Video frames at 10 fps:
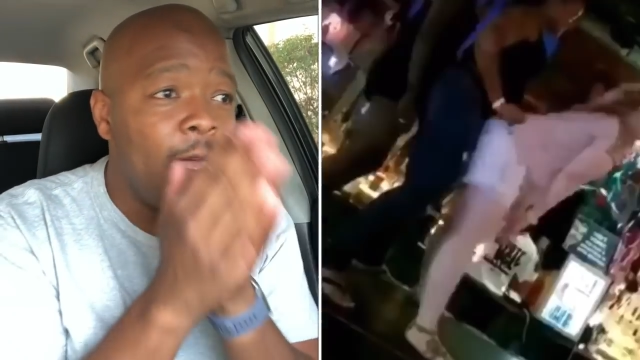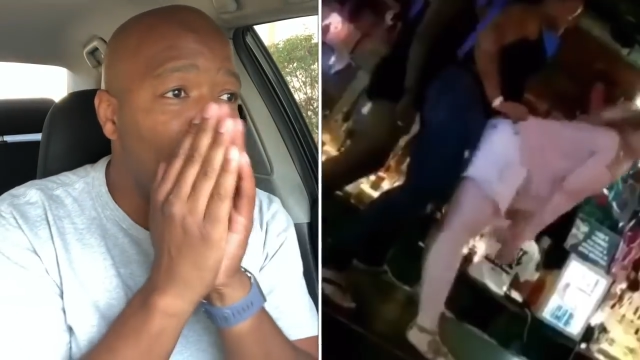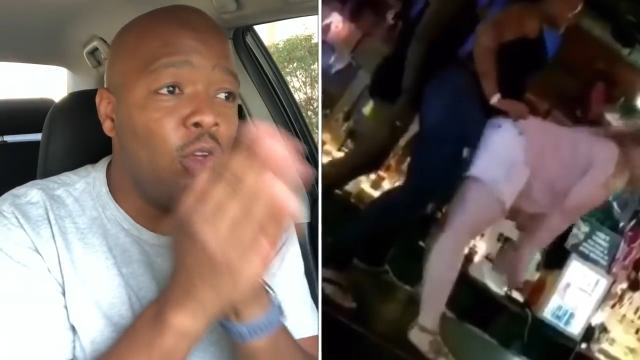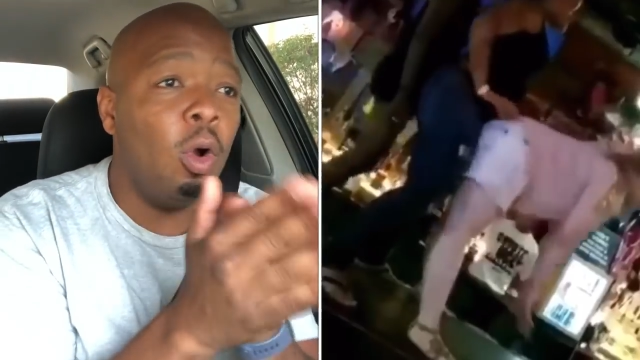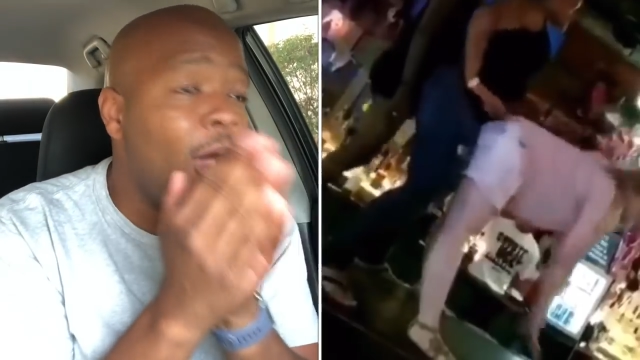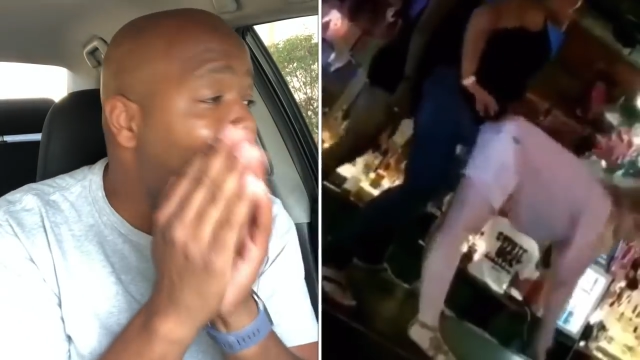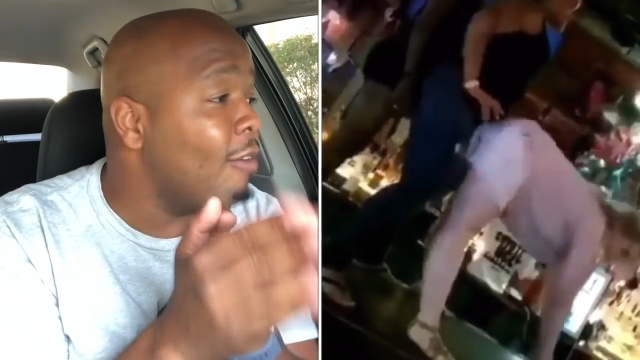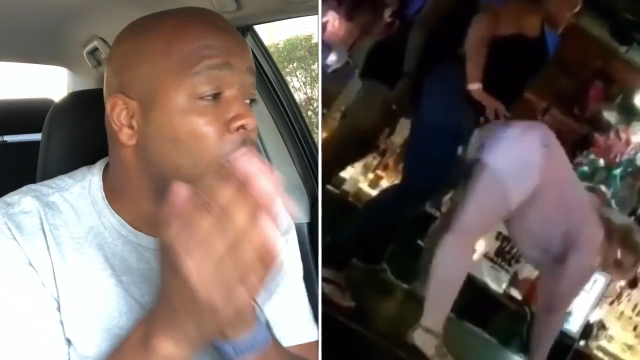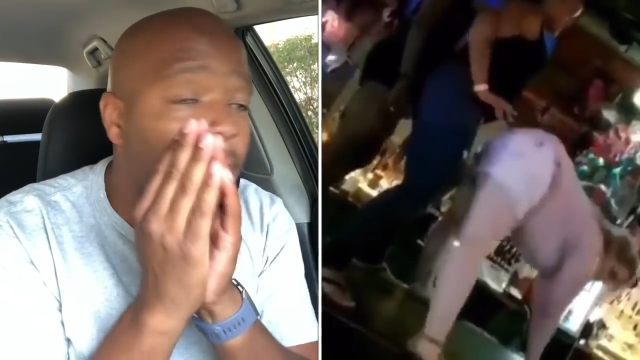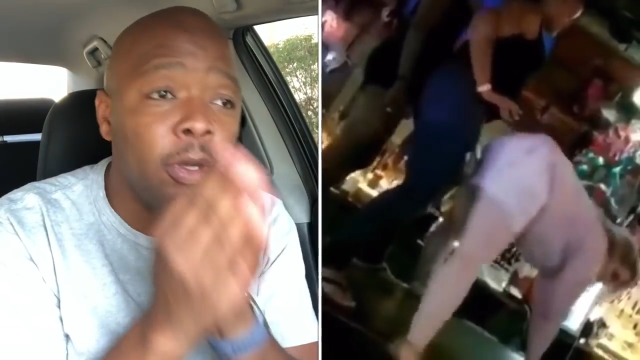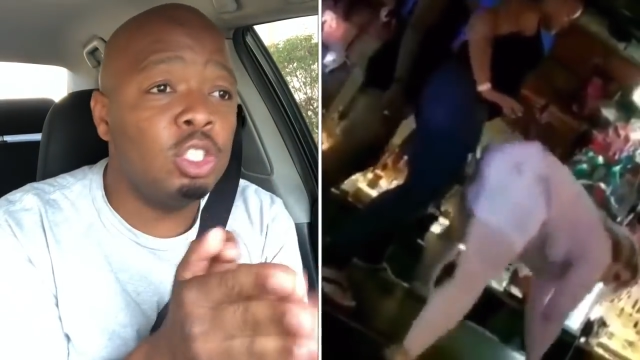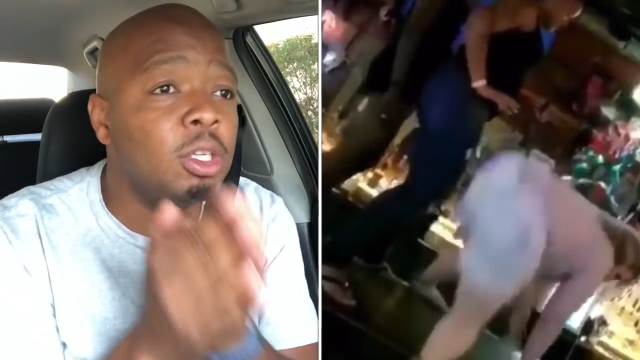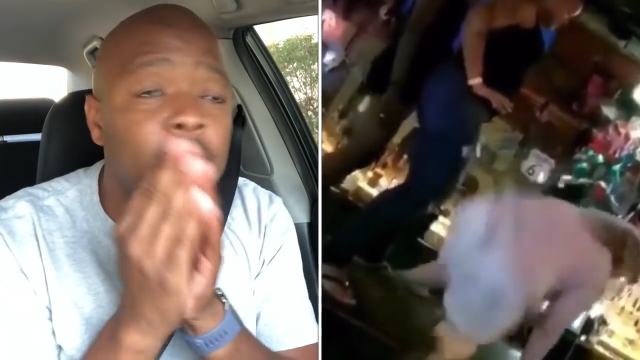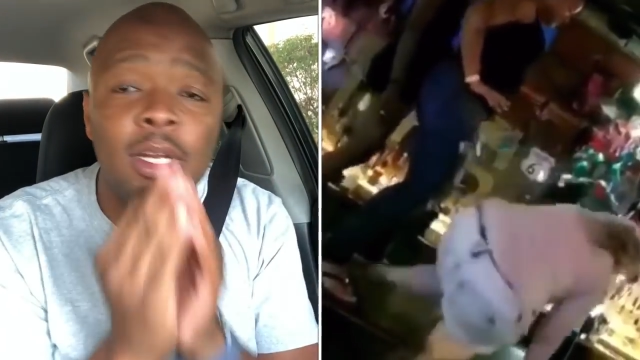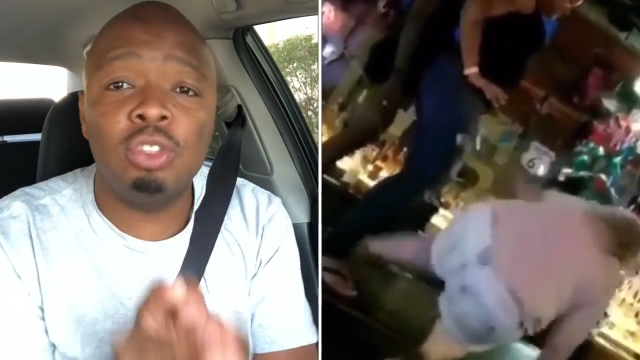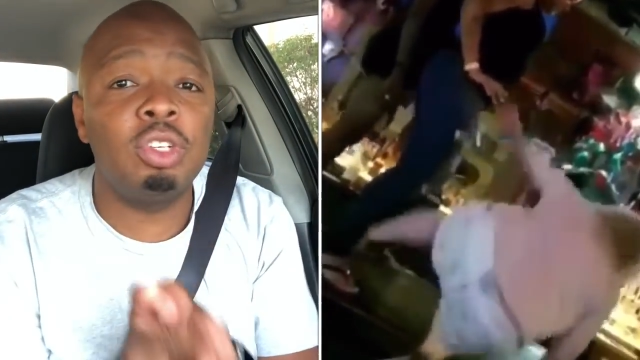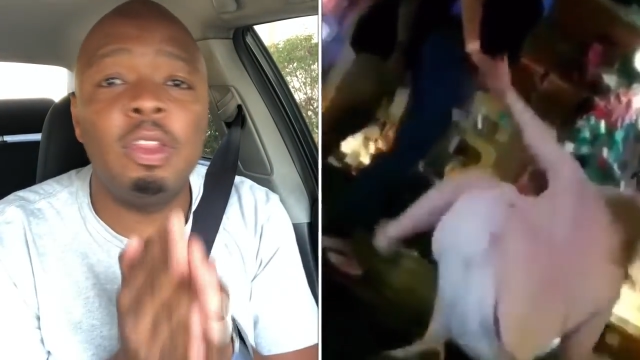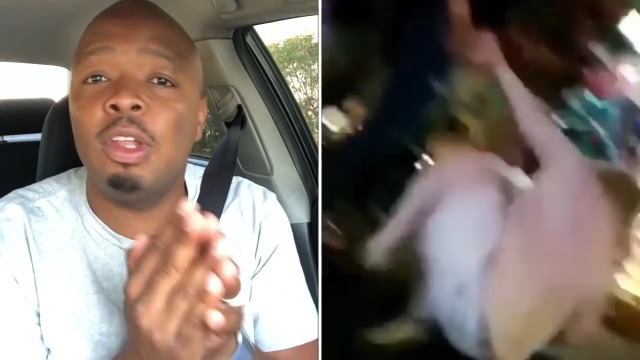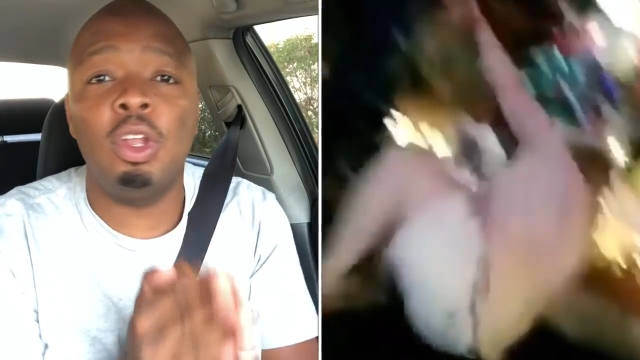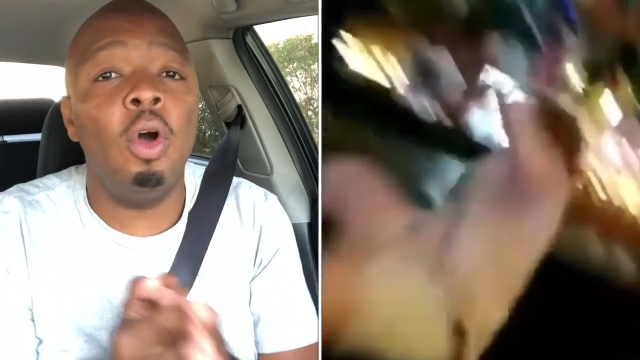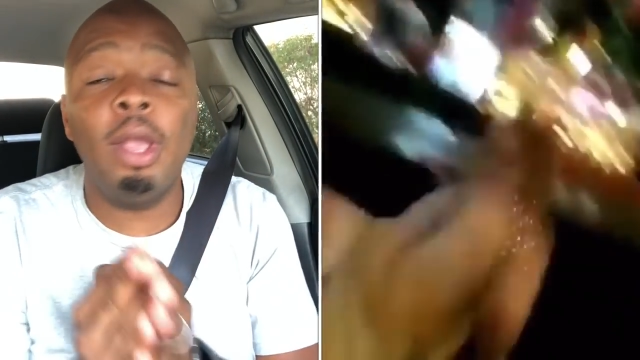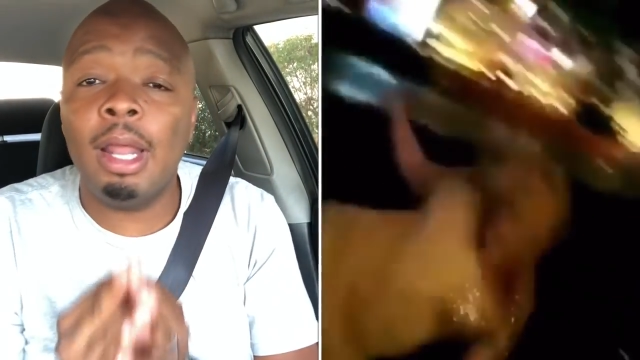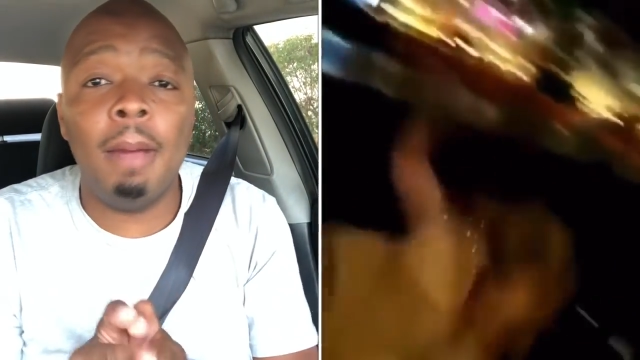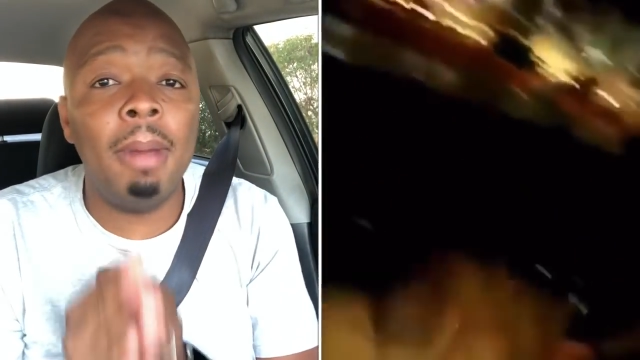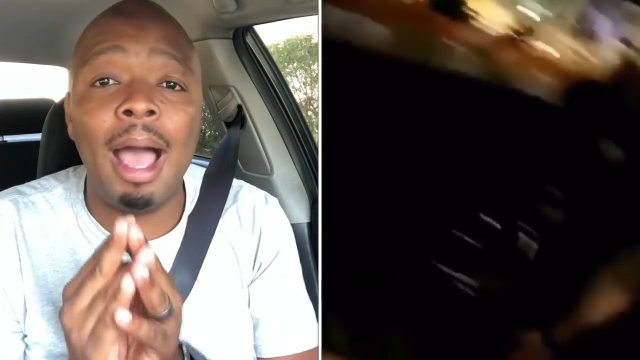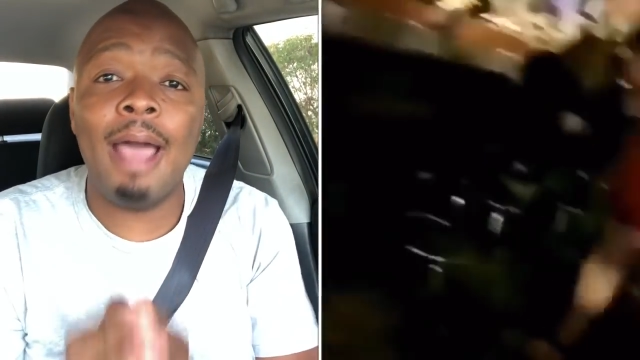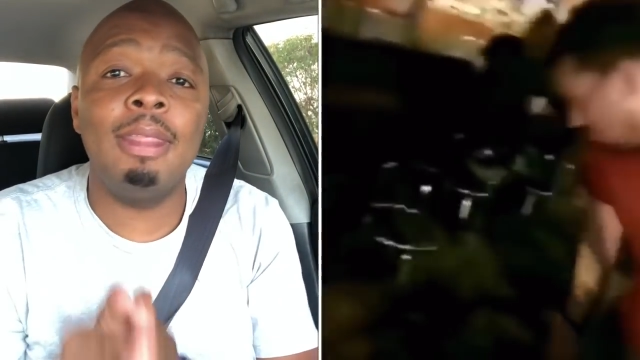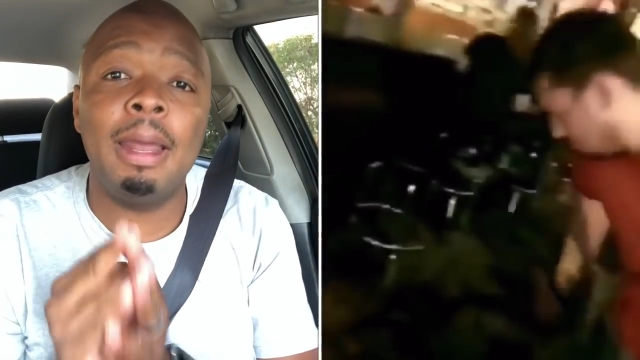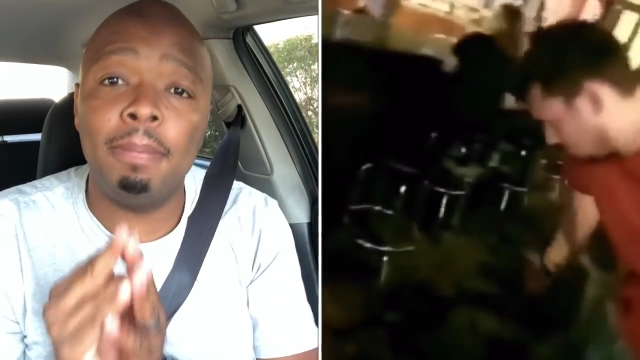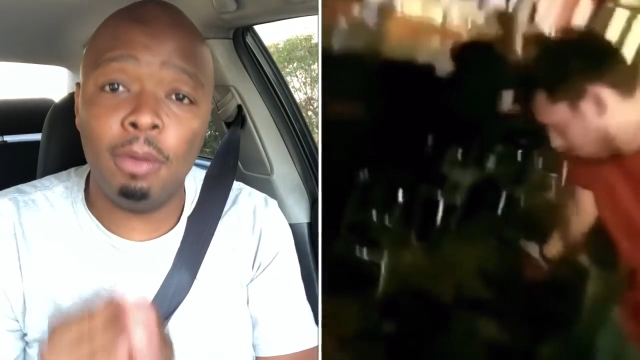If you don't have the preaching ministry, then don't get up behind that